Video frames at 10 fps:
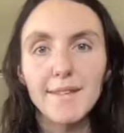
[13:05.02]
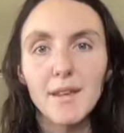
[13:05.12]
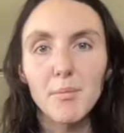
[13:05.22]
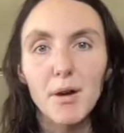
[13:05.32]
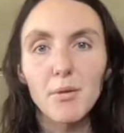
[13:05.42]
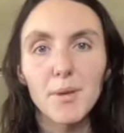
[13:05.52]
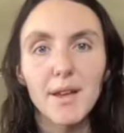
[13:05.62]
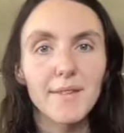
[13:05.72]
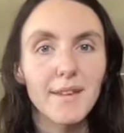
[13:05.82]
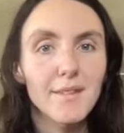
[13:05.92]
seep out,
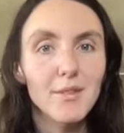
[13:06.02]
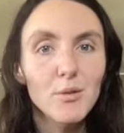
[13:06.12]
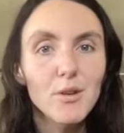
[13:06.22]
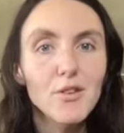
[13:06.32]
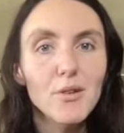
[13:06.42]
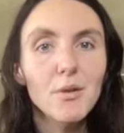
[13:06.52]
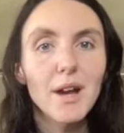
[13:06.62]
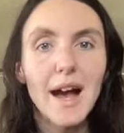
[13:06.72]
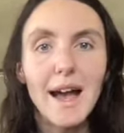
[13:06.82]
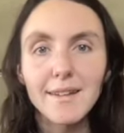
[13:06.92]
because as soon as you
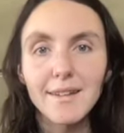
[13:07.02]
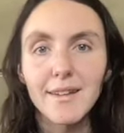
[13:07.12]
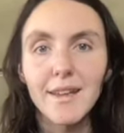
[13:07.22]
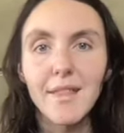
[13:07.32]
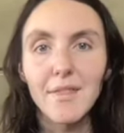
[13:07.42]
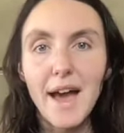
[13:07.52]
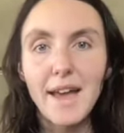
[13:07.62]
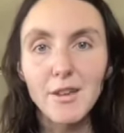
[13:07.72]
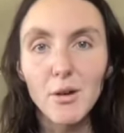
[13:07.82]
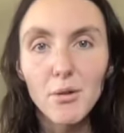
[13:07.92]
cut that
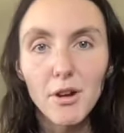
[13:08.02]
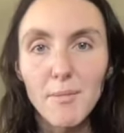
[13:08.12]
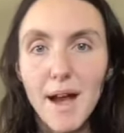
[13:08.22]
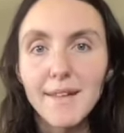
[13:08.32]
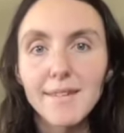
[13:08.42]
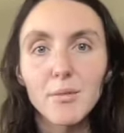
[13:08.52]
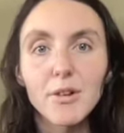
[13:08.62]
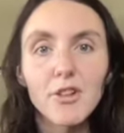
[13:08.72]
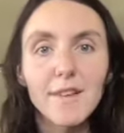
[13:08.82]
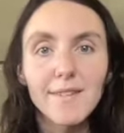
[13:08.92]
yogurt mass,
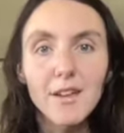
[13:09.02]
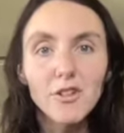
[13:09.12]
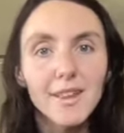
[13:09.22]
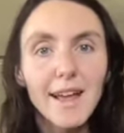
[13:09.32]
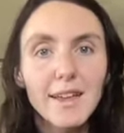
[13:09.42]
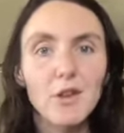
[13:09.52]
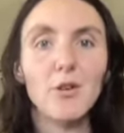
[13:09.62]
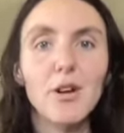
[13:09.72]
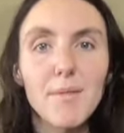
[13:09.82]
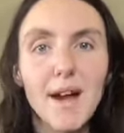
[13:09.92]
which essentially that
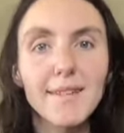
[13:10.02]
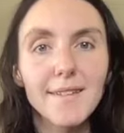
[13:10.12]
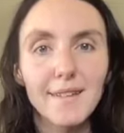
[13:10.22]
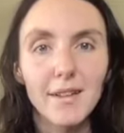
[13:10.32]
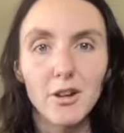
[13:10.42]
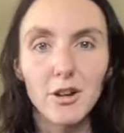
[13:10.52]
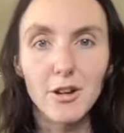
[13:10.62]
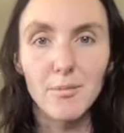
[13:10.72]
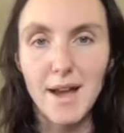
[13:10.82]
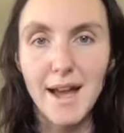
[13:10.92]
yogurt mass is a
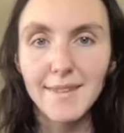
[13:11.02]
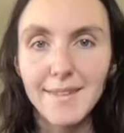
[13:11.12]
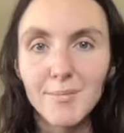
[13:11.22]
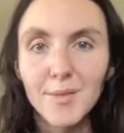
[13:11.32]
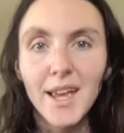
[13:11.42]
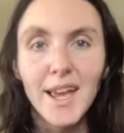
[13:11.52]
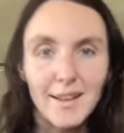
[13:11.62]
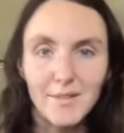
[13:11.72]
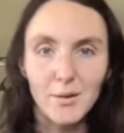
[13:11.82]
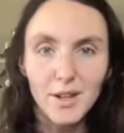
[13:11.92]
curd mass.
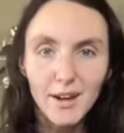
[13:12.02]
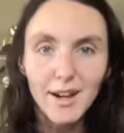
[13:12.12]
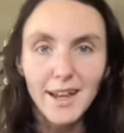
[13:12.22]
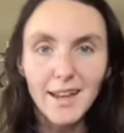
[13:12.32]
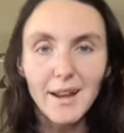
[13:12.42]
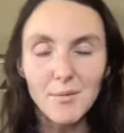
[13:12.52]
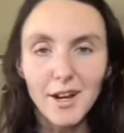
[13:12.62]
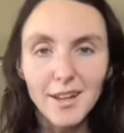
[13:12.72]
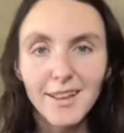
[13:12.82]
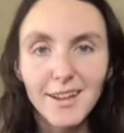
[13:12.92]
And so here again, I'm
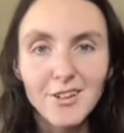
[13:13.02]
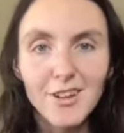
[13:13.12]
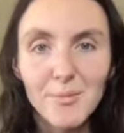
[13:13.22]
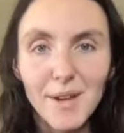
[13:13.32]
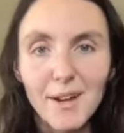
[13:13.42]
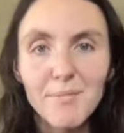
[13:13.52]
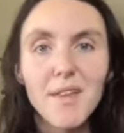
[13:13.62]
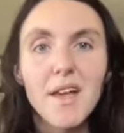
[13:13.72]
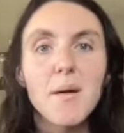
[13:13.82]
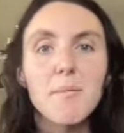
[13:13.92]
talking like a cheesemaker,
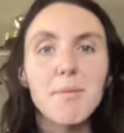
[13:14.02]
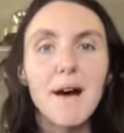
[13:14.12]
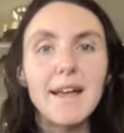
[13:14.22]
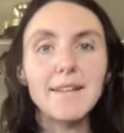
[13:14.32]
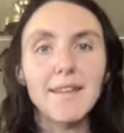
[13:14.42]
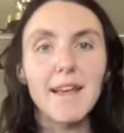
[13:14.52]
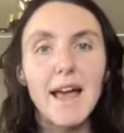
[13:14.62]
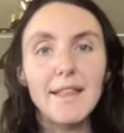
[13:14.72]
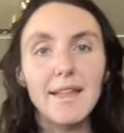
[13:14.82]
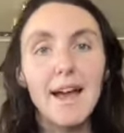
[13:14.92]
but
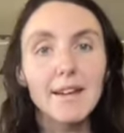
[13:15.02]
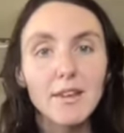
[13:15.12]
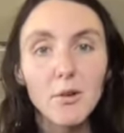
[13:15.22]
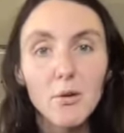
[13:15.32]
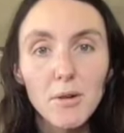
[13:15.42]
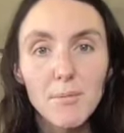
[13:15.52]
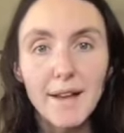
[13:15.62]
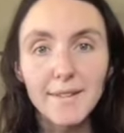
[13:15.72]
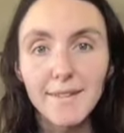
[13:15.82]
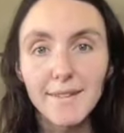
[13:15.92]
that yogurt
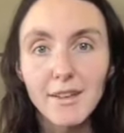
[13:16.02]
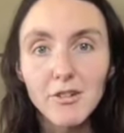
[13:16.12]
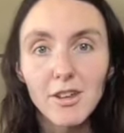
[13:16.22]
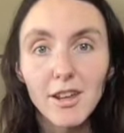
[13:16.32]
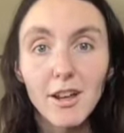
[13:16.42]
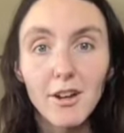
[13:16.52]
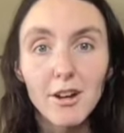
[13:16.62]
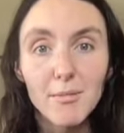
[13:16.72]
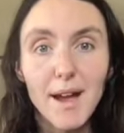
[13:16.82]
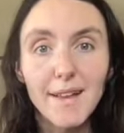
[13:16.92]
mass is essentially a
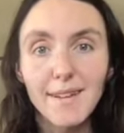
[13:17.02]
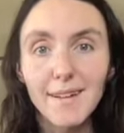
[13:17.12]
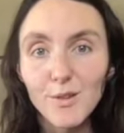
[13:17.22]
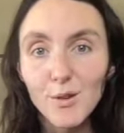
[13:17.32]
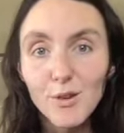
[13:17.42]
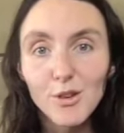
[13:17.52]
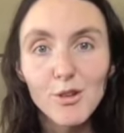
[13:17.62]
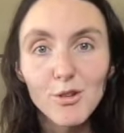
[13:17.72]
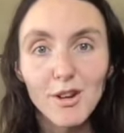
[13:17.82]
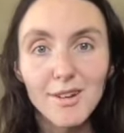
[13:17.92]
curd mass. And as soon as you
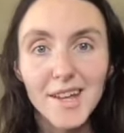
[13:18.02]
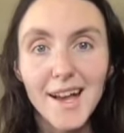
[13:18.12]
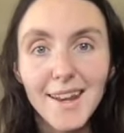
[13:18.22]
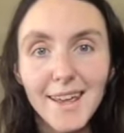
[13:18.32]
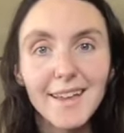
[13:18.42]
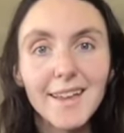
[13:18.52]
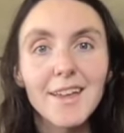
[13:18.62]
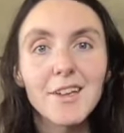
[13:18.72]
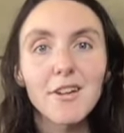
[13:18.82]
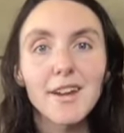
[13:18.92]
start to cut it,
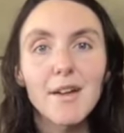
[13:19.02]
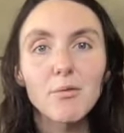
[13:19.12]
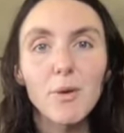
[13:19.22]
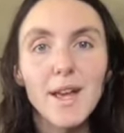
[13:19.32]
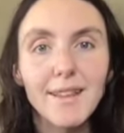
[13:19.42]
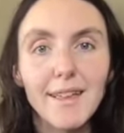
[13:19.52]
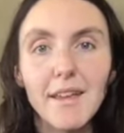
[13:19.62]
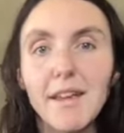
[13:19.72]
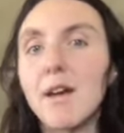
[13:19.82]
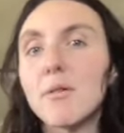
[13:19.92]
you're going to have whey
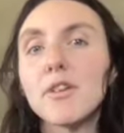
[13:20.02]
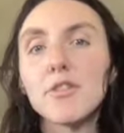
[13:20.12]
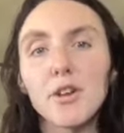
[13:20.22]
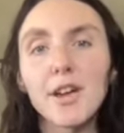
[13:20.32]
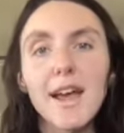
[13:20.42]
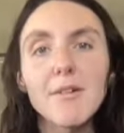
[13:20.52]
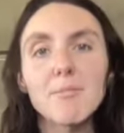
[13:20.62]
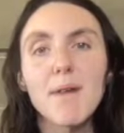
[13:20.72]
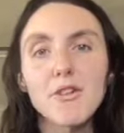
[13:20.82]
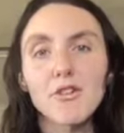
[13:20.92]
leaking out. So you're going to have
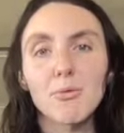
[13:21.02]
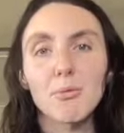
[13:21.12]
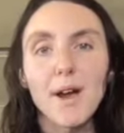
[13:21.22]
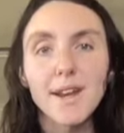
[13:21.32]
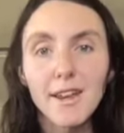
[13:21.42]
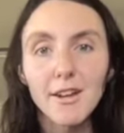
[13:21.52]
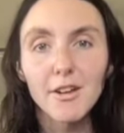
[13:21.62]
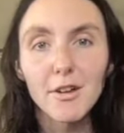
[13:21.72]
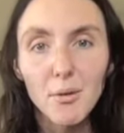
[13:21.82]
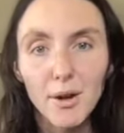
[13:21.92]
much runnier
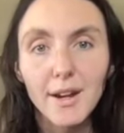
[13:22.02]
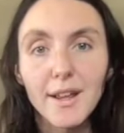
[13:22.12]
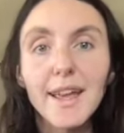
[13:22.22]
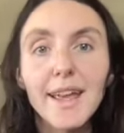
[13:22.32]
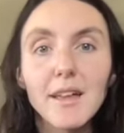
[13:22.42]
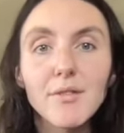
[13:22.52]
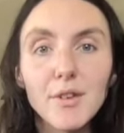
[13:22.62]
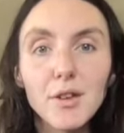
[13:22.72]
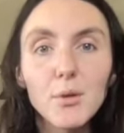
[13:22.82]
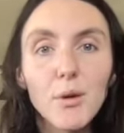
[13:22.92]
yogurt if
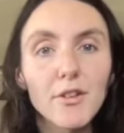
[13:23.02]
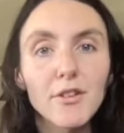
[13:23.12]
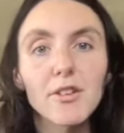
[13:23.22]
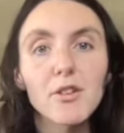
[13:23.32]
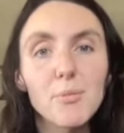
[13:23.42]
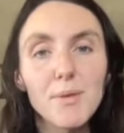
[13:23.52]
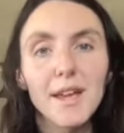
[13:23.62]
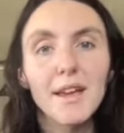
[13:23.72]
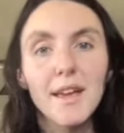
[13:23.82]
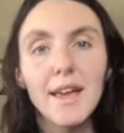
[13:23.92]
you are
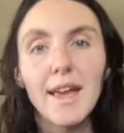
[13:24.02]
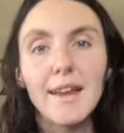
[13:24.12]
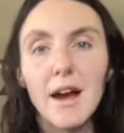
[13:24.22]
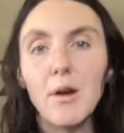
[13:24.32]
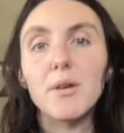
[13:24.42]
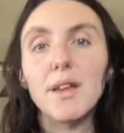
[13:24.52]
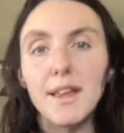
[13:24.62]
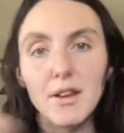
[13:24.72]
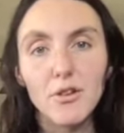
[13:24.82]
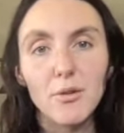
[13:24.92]
scooping it out
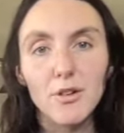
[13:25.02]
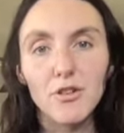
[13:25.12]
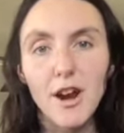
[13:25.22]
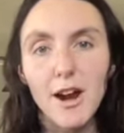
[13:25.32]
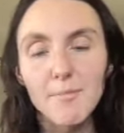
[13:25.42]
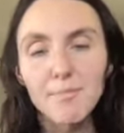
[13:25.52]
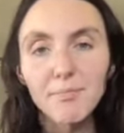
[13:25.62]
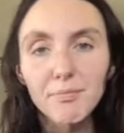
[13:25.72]
into a jar